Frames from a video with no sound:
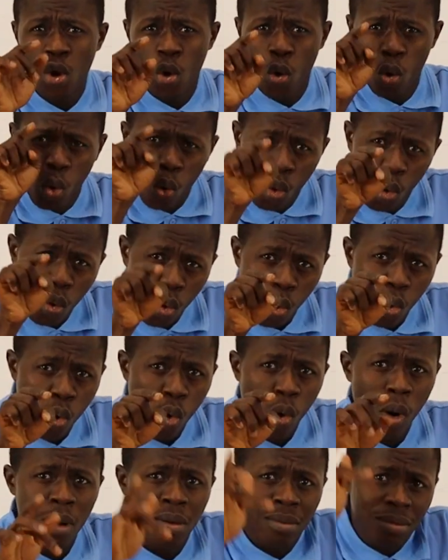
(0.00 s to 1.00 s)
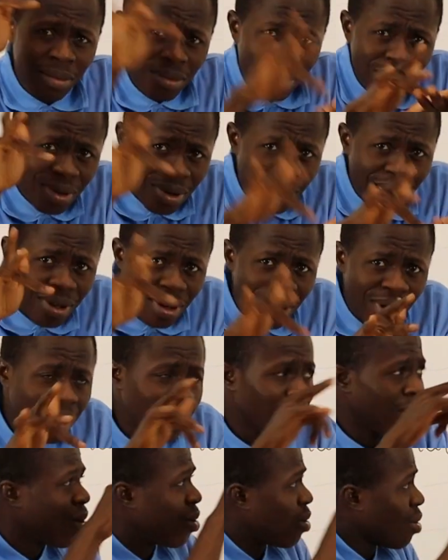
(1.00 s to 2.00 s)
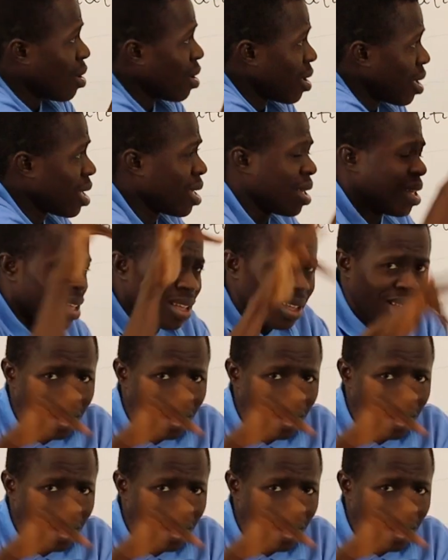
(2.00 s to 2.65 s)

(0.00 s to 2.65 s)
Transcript: on the board on your calculator,